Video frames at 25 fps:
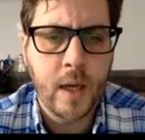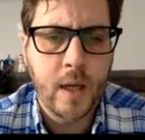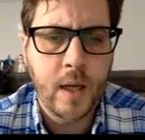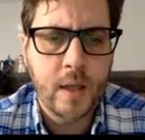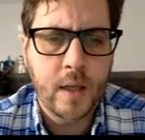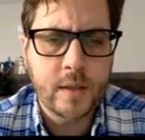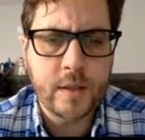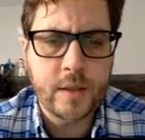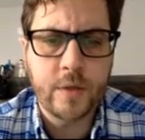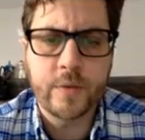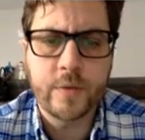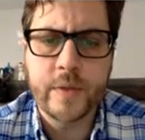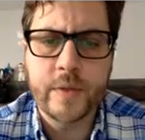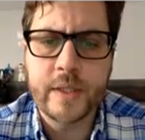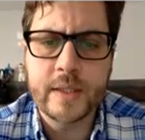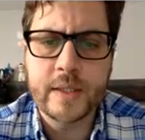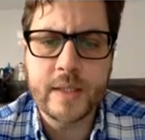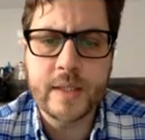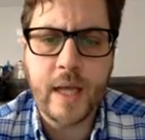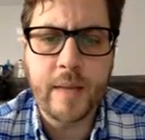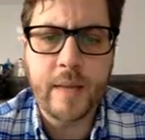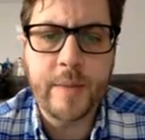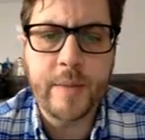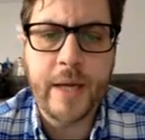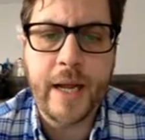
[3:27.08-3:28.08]
So, the
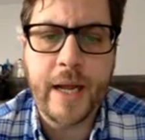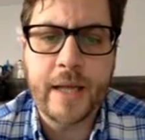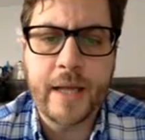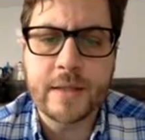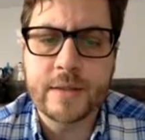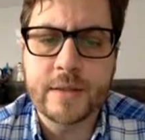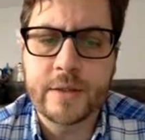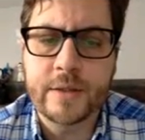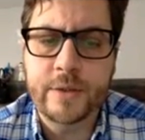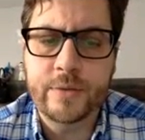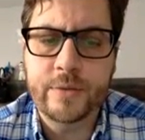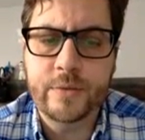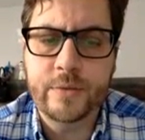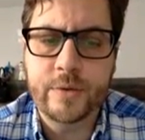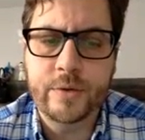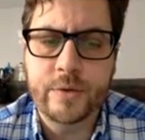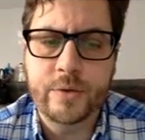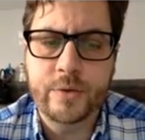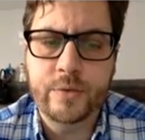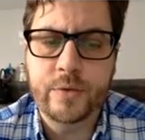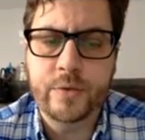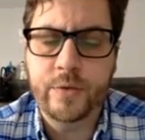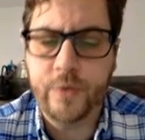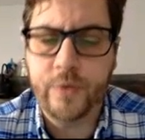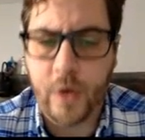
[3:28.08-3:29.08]
assignment asked you to
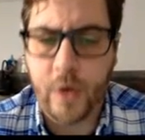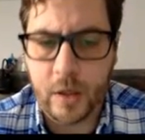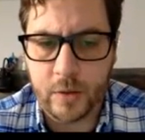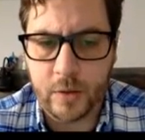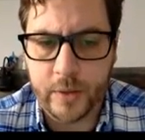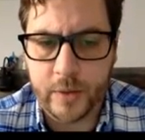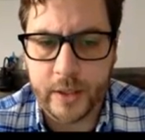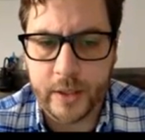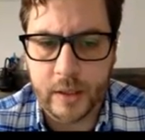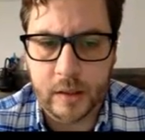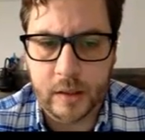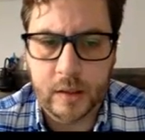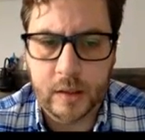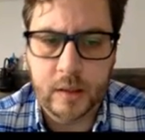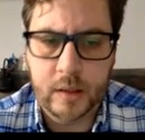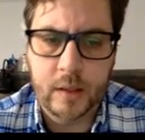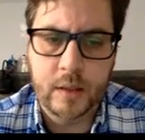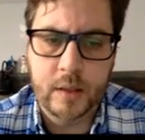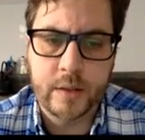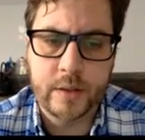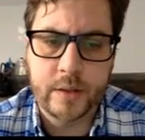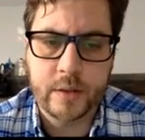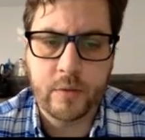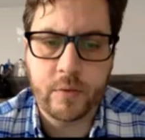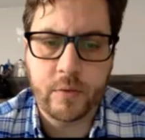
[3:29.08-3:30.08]
do the following.
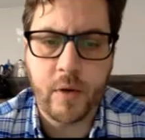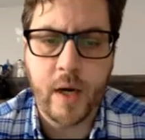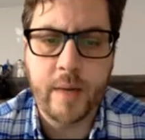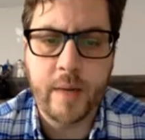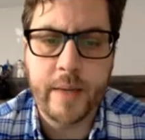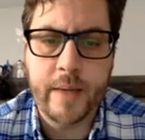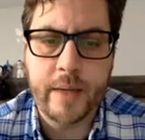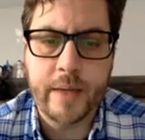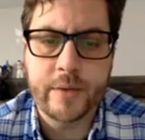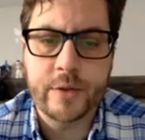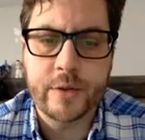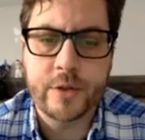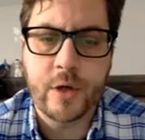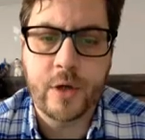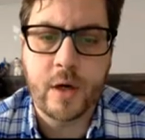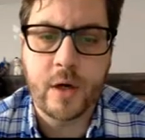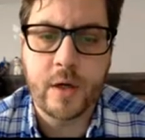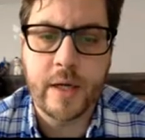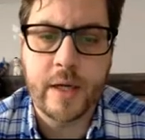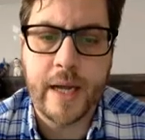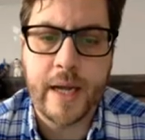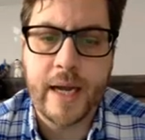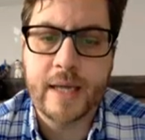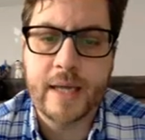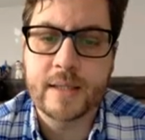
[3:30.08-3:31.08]
Describe how the
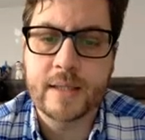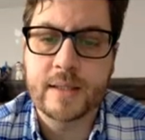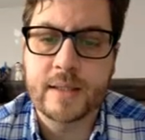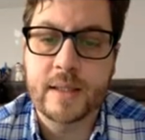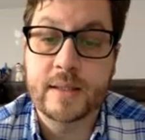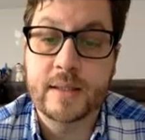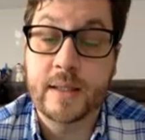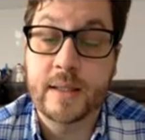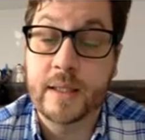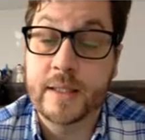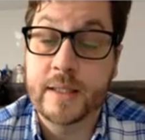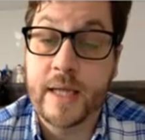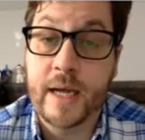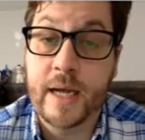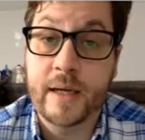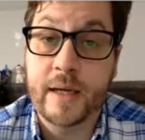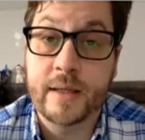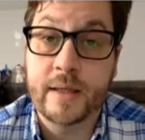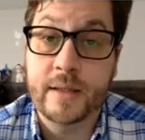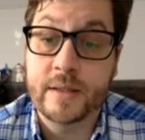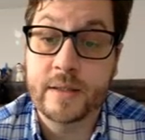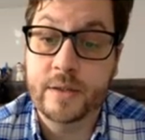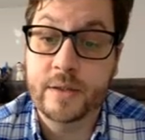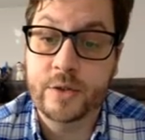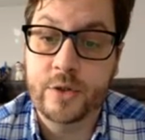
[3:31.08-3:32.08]
shark acts as an
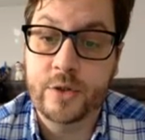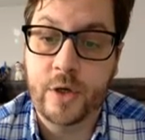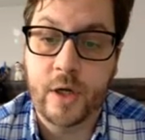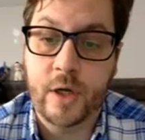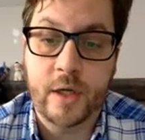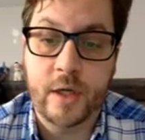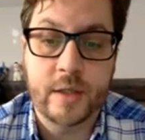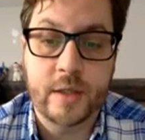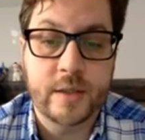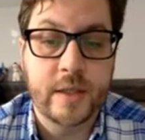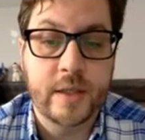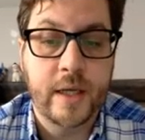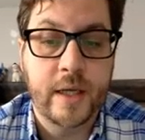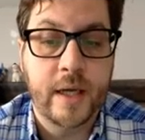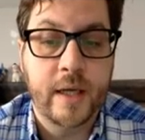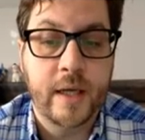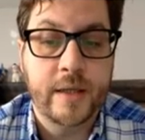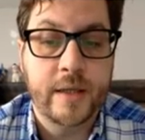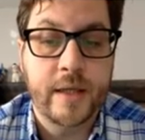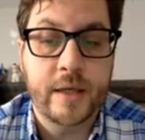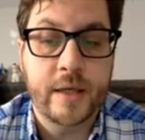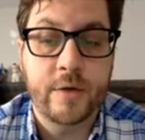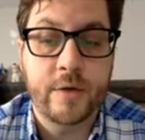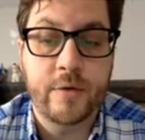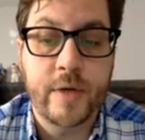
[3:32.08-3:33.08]
antagonist in Jaws
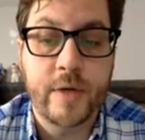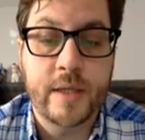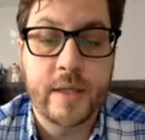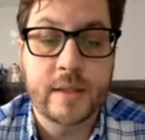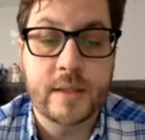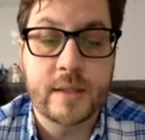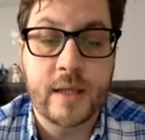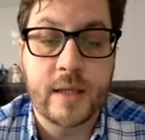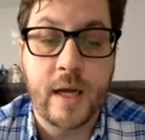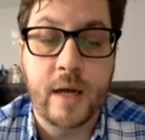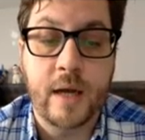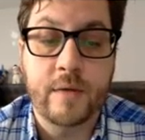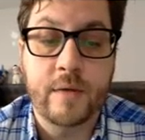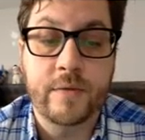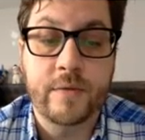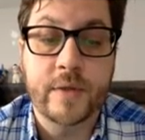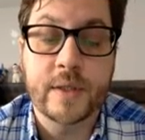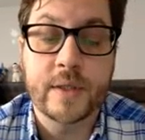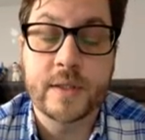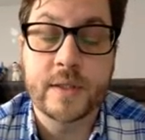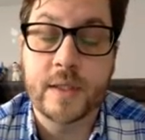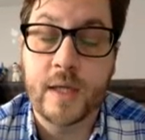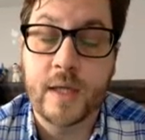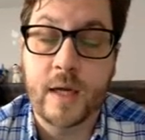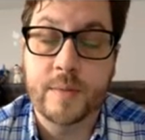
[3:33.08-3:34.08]
that creates
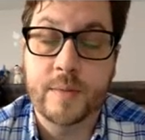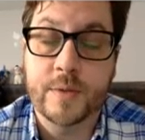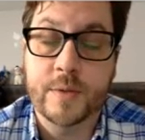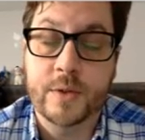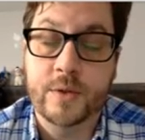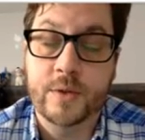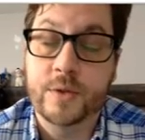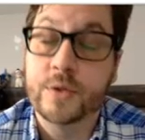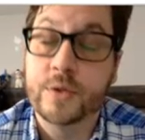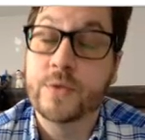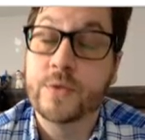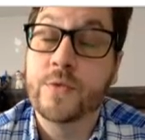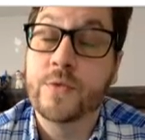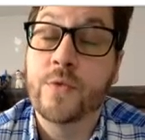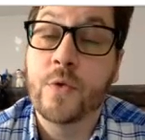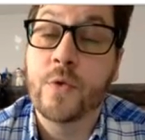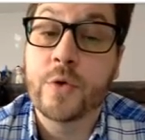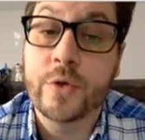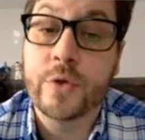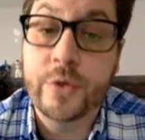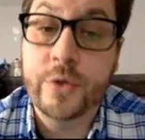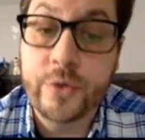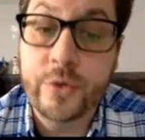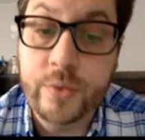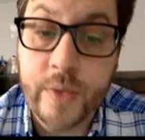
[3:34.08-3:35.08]
conflicts and obstacles
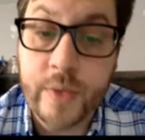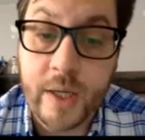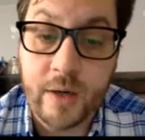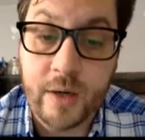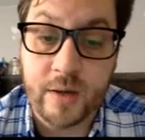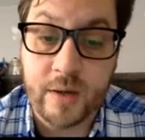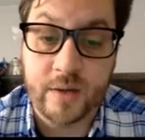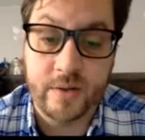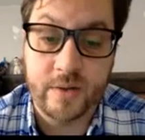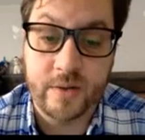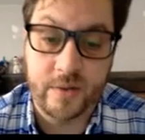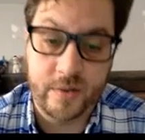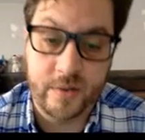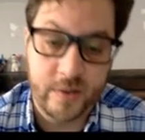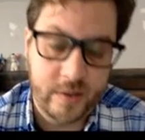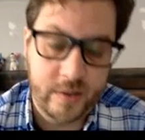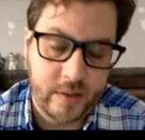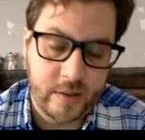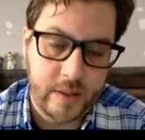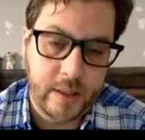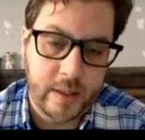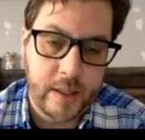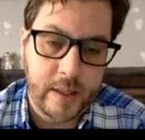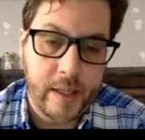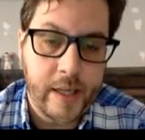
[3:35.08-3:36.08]
for 2 characters.
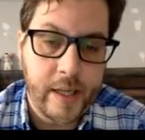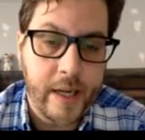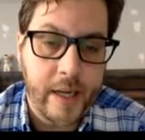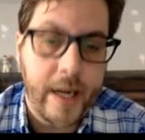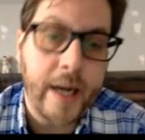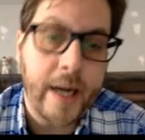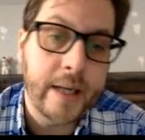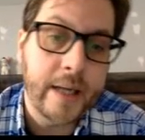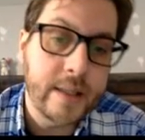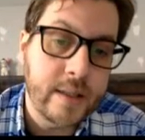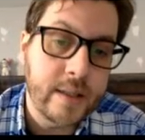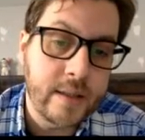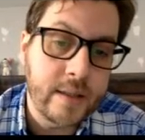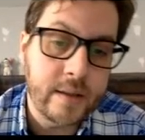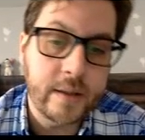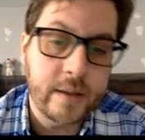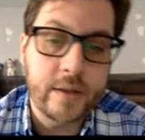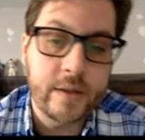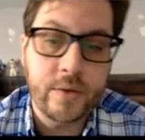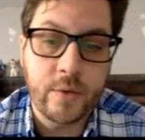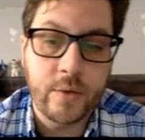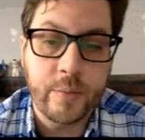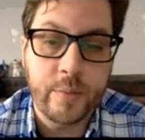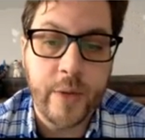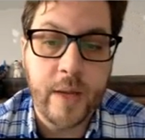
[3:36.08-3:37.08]
Ideally,
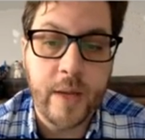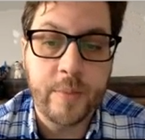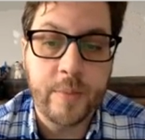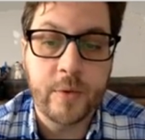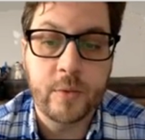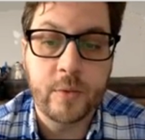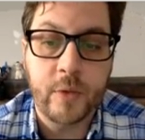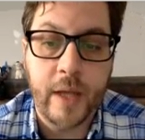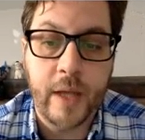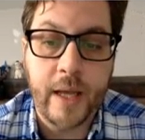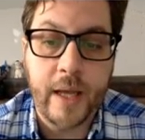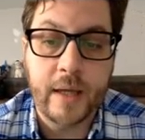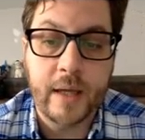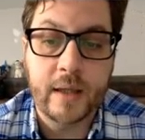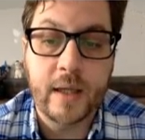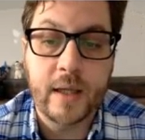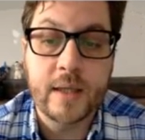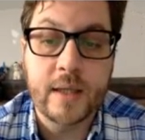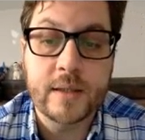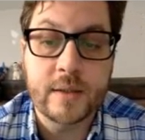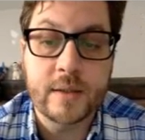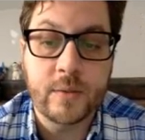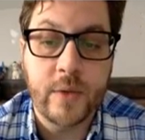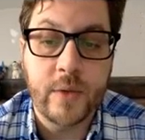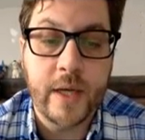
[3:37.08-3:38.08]
your paper will
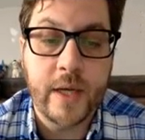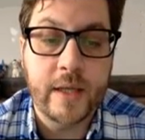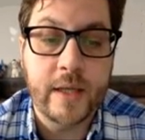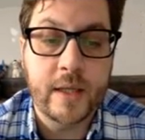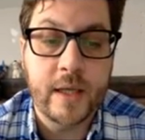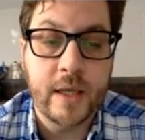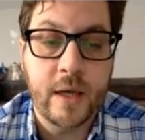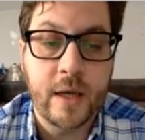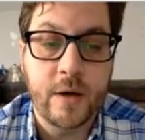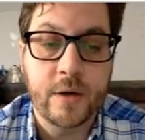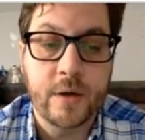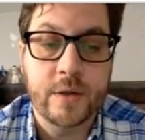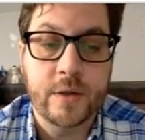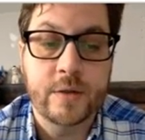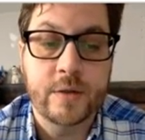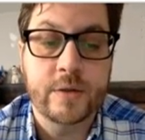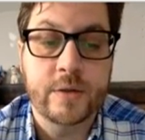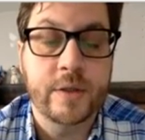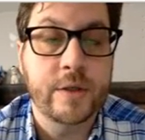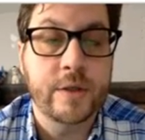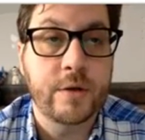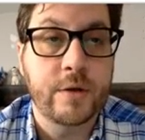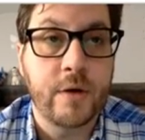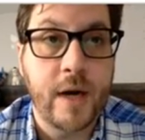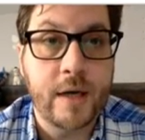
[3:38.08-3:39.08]
analyze the way the characters
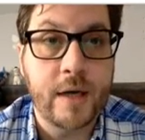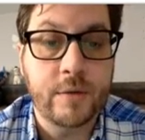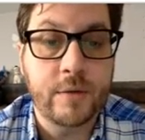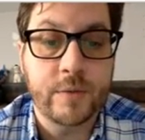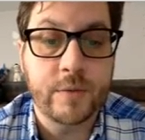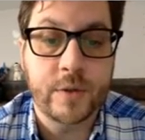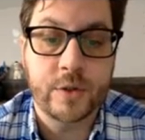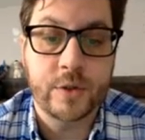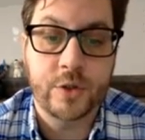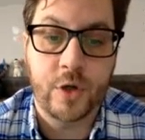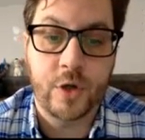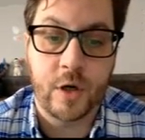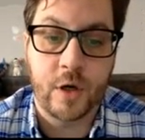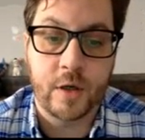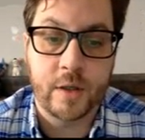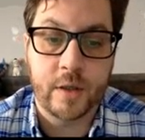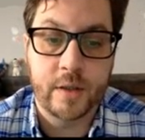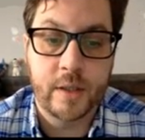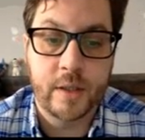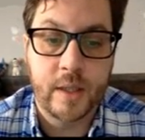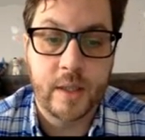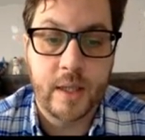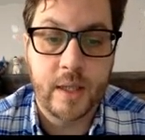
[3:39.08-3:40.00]
interact with the shark